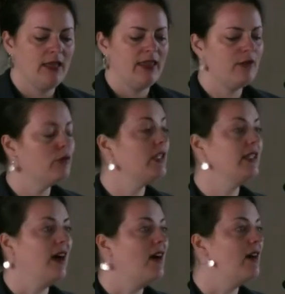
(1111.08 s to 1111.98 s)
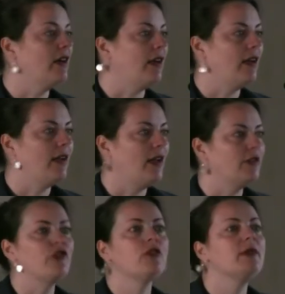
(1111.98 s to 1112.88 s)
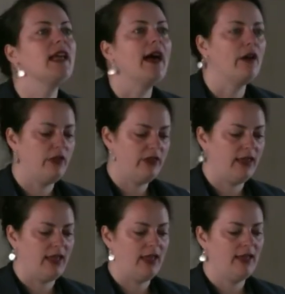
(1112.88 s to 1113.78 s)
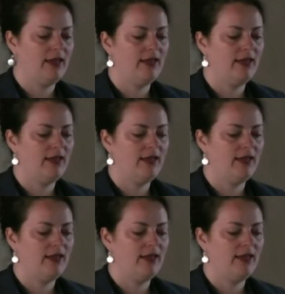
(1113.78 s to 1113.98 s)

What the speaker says: They were young and should be healthy.